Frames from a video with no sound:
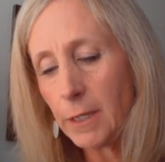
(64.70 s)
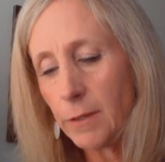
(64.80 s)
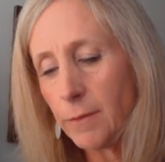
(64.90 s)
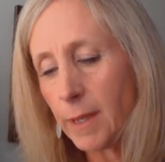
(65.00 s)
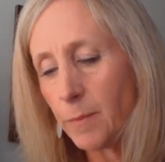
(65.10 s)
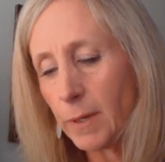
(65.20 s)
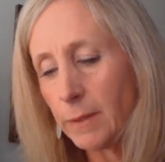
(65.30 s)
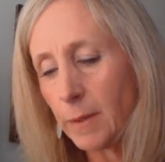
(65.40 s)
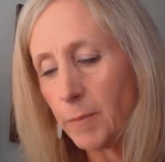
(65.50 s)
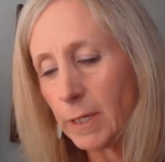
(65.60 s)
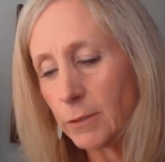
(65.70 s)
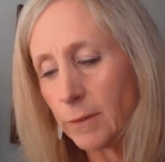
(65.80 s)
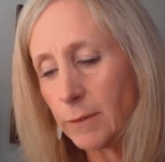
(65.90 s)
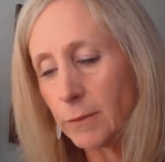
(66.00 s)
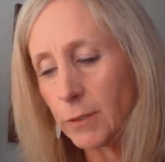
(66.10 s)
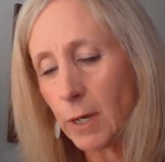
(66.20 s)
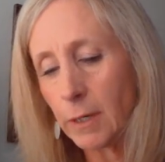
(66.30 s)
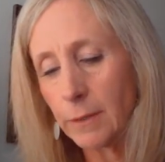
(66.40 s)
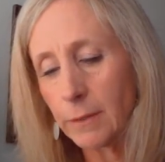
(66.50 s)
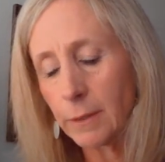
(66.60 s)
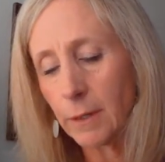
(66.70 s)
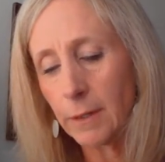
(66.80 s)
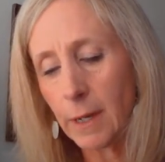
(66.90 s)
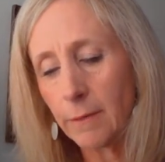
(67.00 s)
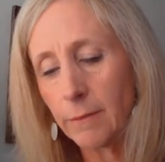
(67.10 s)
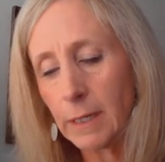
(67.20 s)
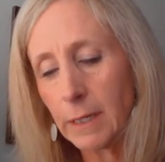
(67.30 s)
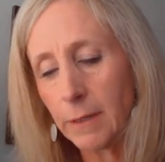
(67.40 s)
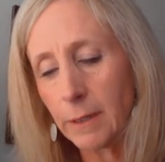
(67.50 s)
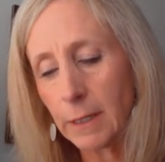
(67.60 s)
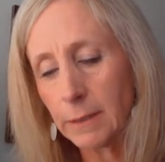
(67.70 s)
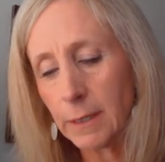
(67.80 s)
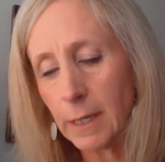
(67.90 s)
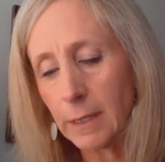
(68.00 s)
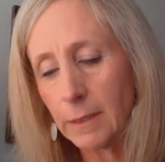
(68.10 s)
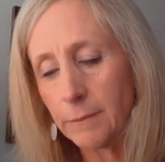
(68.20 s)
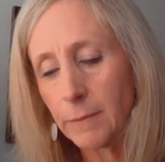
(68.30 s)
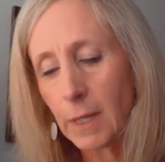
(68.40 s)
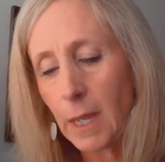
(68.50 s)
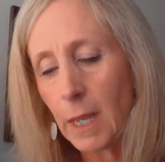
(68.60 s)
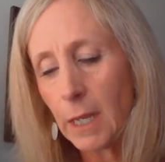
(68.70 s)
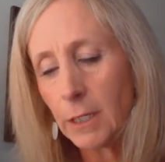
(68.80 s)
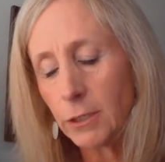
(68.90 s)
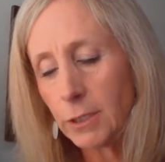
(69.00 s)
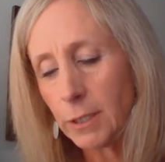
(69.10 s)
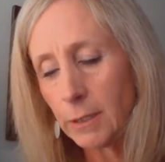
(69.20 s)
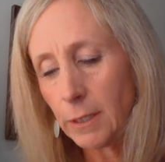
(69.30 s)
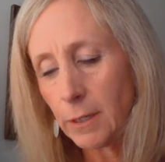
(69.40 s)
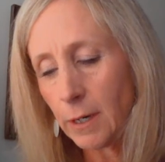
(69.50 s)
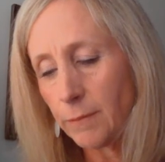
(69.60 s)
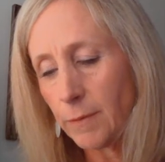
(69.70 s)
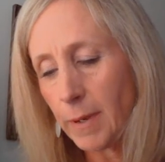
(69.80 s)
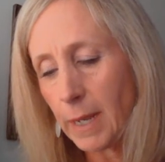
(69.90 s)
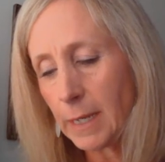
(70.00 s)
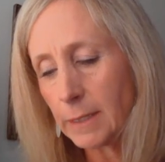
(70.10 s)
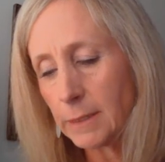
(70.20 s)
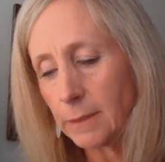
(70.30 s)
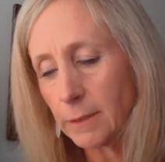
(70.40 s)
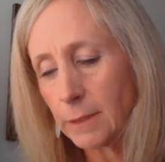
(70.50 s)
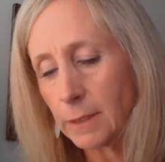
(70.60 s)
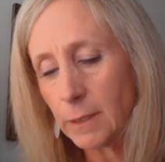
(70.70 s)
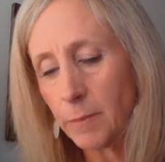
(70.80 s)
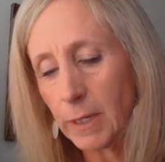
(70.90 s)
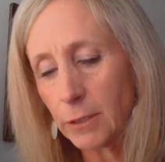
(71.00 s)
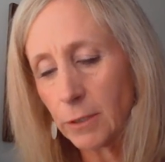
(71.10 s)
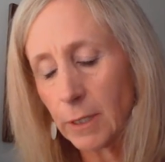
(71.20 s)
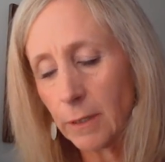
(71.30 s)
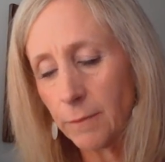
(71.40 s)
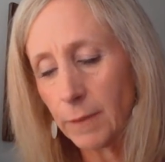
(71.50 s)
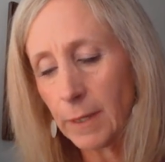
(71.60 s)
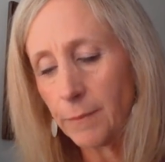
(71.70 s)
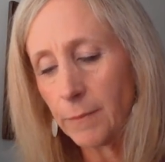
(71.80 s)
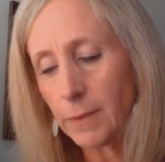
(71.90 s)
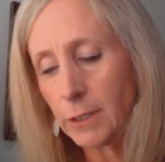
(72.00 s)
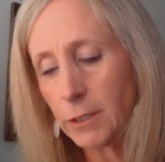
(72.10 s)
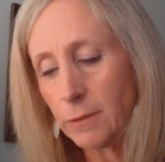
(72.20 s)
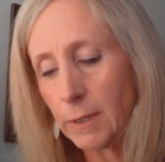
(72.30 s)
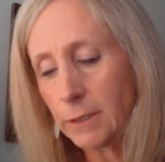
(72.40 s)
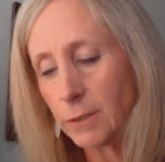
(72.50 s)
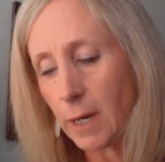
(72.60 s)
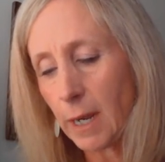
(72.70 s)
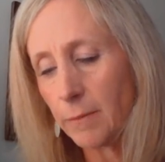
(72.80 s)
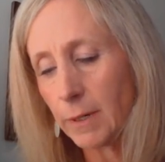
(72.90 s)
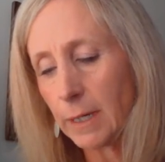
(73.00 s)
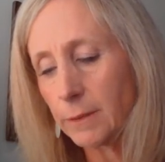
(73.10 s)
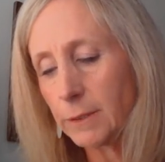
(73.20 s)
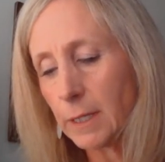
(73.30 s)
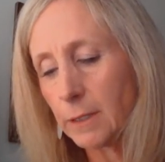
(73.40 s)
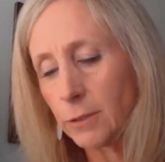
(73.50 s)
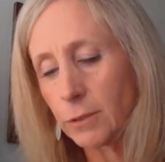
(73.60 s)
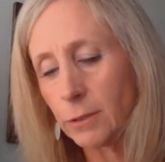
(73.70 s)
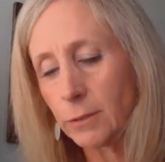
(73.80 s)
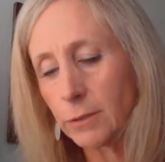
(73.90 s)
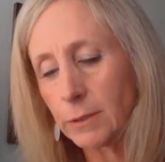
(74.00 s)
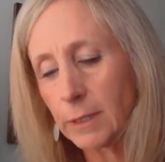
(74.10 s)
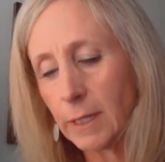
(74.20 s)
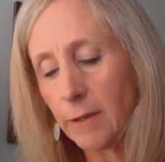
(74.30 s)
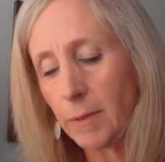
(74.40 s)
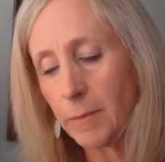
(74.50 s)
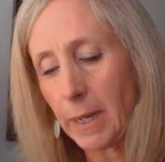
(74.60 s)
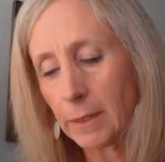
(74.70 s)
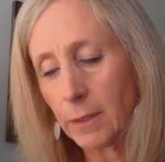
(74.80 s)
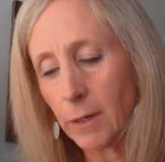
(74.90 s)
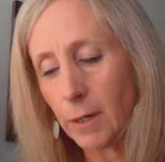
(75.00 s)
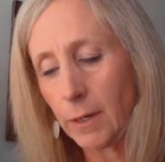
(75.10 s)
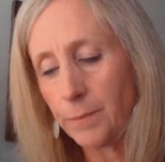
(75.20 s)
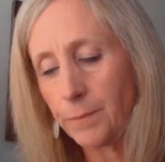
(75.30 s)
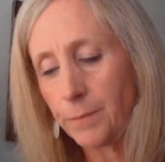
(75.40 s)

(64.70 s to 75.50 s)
you they put the picture of their dog on the card every year," I said. She took the card from my hands and looked at the picture carefully. Then she raised her eyebrows and her shoulders and gave me back the card.